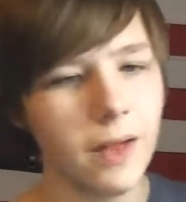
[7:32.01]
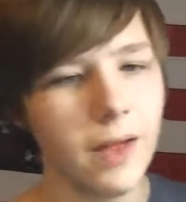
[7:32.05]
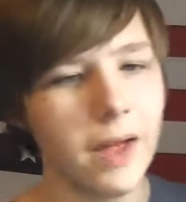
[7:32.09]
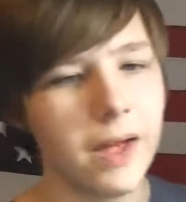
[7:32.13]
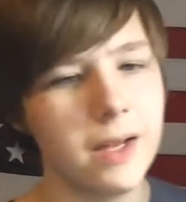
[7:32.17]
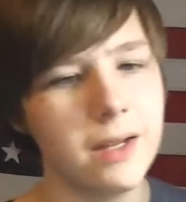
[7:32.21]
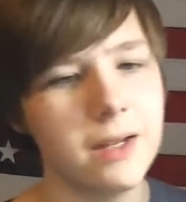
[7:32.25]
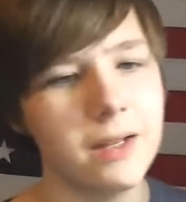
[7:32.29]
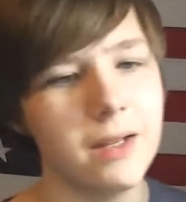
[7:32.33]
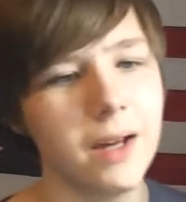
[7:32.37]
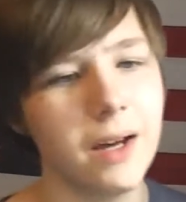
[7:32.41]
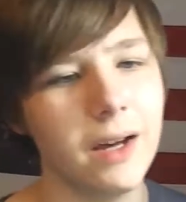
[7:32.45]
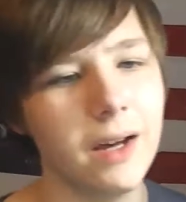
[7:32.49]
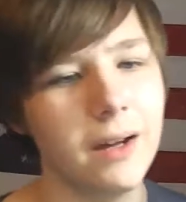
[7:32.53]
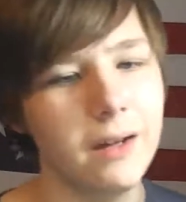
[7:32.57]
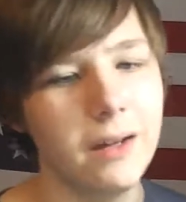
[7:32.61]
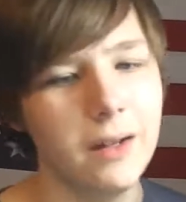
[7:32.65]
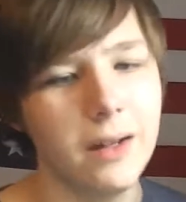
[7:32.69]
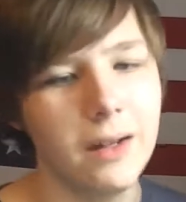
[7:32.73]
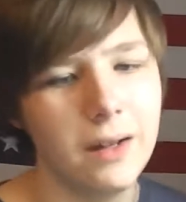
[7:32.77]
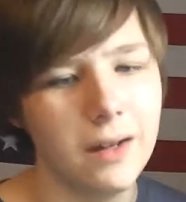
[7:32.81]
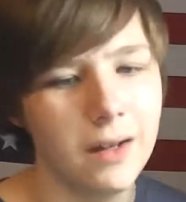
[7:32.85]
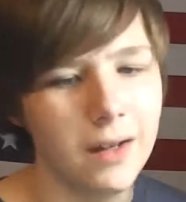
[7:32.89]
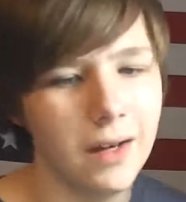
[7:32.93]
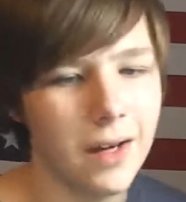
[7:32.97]
And,
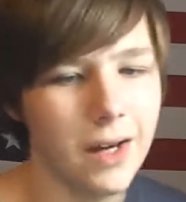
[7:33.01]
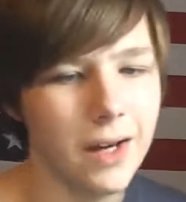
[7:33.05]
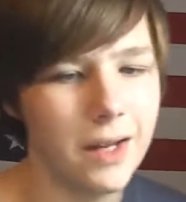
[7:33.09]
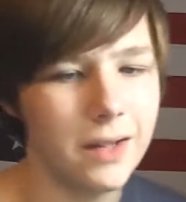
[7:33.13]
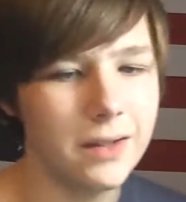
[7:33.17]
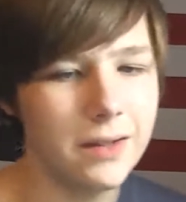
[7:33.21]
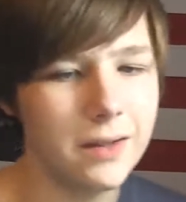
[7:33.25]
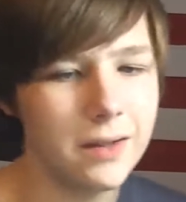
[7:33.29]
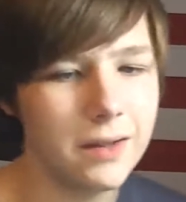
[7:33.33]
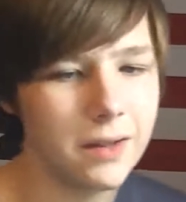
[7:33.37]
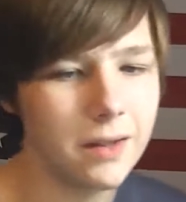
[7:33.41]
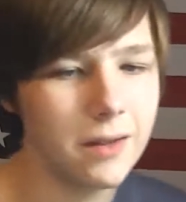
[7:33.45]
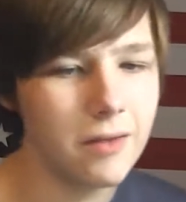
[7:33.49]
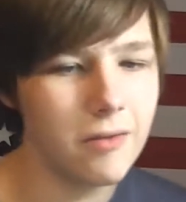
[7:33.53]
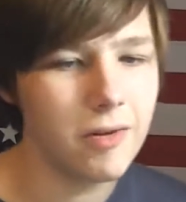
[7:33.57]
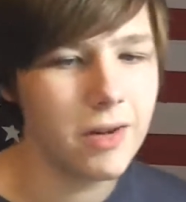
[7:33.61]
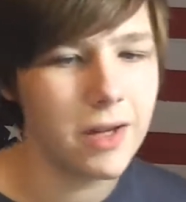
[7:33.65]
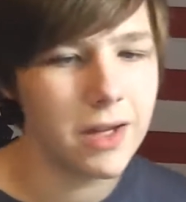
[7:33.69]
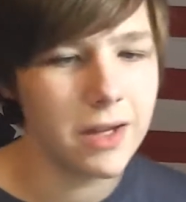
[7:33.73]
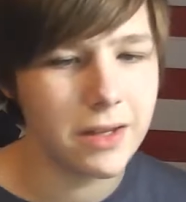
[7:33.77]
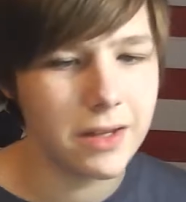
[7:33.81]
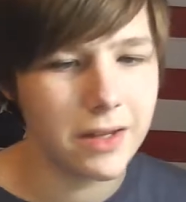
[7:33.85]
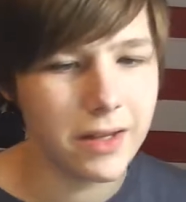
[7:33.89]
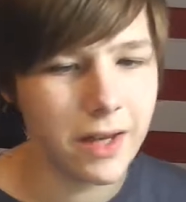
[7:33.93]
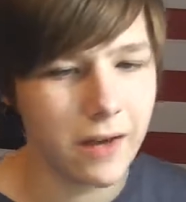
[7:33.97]
it's going
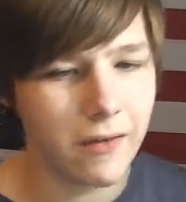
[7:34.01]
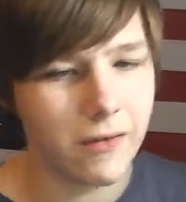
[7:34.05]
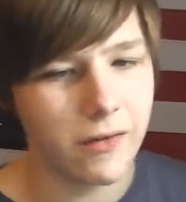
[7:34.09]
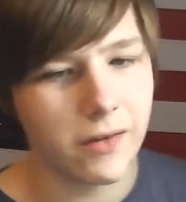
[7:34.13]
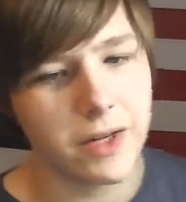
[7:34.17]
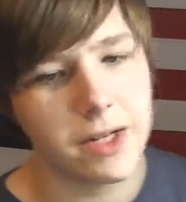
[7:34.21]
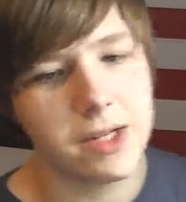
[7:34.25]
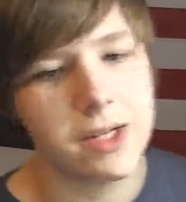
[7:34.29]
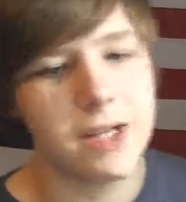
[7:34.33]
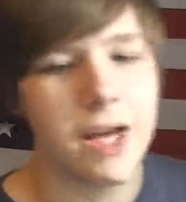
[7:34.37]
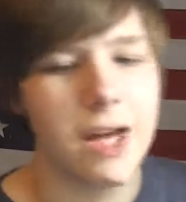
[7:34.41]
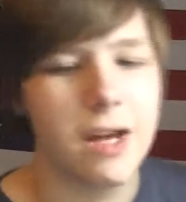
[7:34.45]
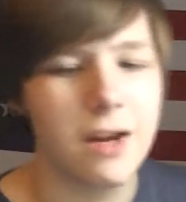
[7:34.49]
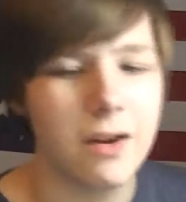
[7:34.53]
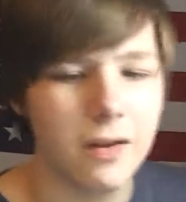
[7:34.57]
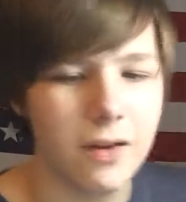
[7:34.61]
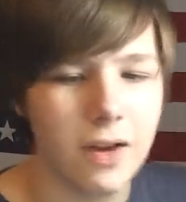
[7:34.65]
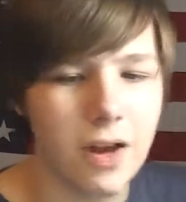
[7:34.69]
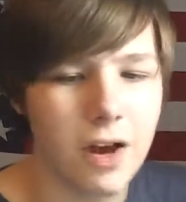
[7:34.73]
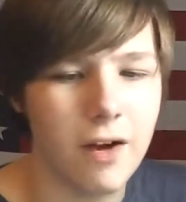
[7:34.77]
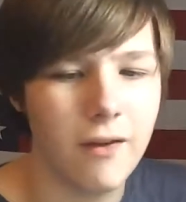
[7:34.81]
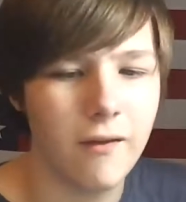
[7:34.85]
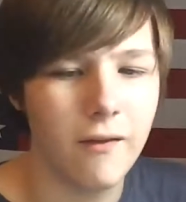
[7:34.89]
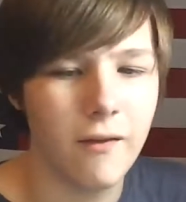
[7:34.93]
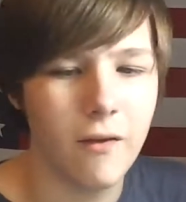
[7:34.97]
to definitely take a
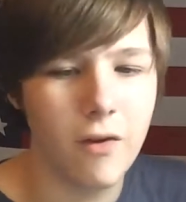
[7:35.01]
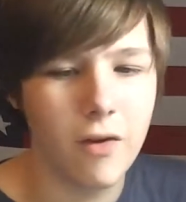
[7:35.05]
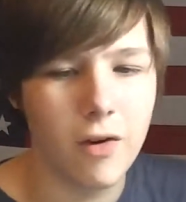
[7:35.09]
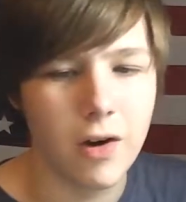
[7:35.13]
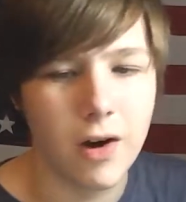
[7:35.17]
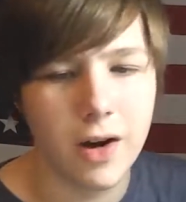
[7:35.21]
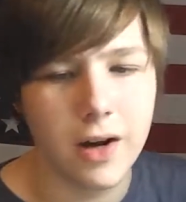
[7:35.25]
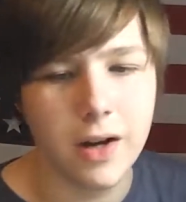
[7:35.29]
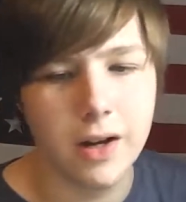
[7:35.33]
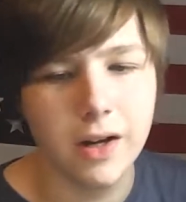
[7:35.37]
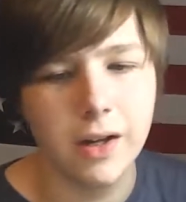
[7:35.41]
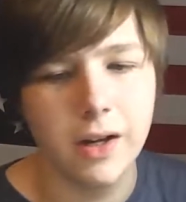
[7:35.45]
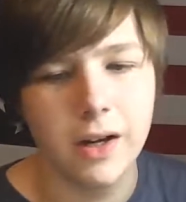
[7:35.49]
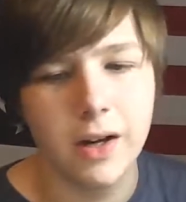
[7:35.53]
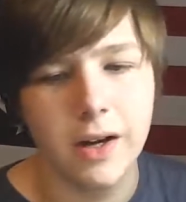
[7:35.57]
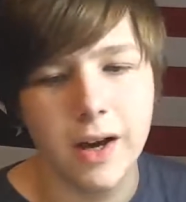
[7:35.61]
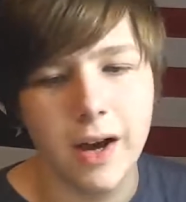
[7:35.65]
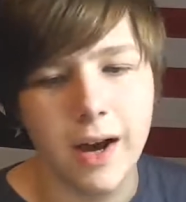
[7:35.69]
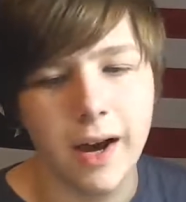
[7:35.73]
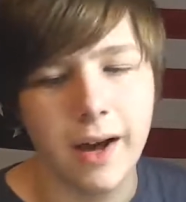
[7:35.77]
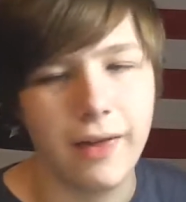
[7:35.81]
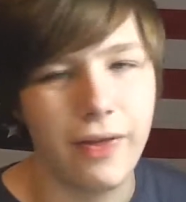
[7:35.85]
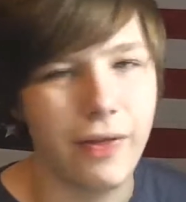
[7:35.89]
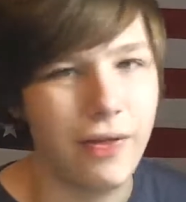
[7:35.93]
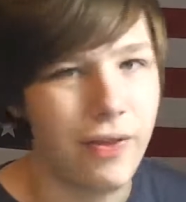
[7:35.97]
lot of work.
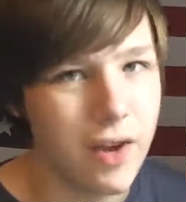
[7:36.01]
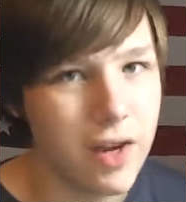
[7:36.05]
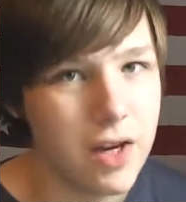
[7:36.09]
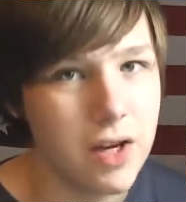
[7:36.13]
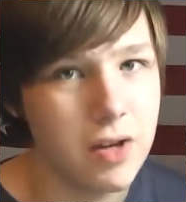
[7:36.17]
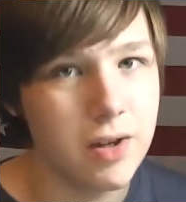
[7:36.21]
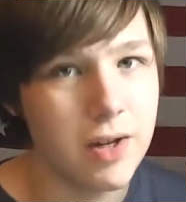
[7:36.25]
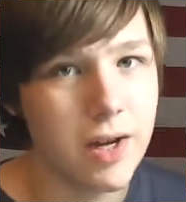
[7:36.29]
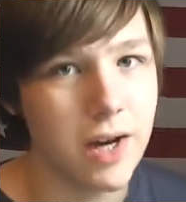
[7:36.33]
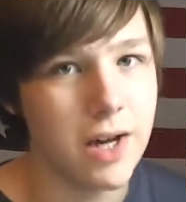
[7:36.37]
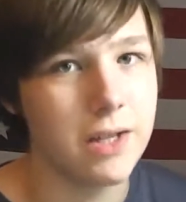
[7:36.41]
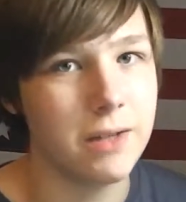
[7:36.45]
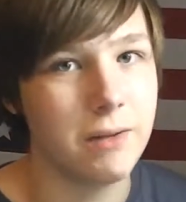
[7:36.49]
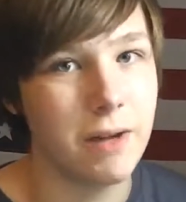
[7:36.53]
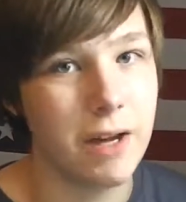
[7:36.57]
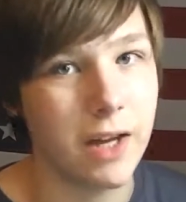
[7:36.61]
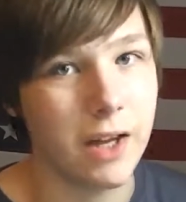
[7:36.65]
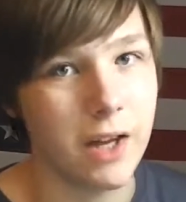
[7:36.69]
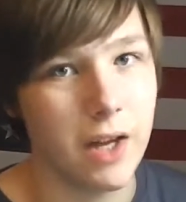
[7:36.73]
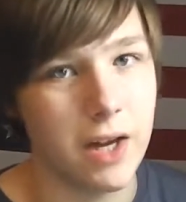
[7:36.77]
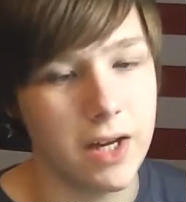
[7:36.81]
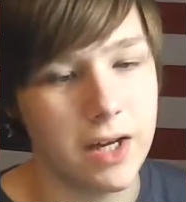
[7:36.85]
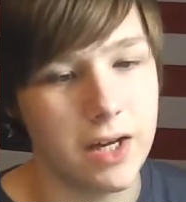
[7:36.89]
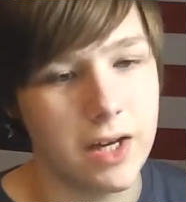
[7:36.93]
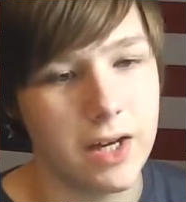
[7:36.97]
I think you guys might
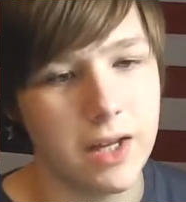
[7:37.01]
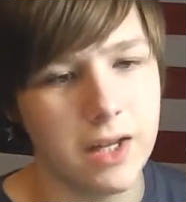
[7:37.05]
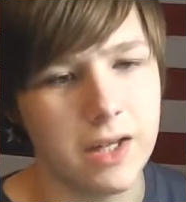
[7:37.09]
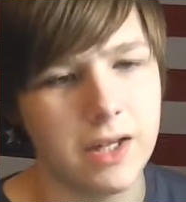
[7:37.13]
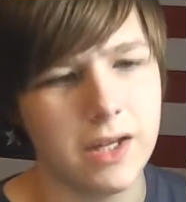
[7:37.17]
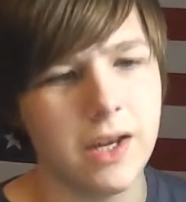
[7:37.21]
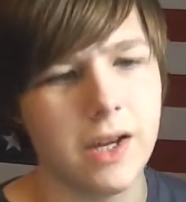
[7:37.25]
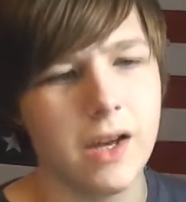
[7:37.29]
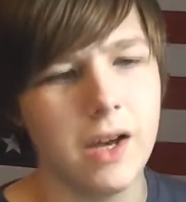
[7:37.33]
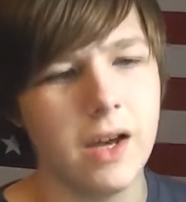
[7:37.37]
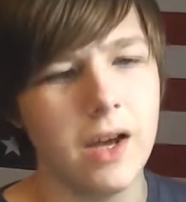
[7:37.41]
like it.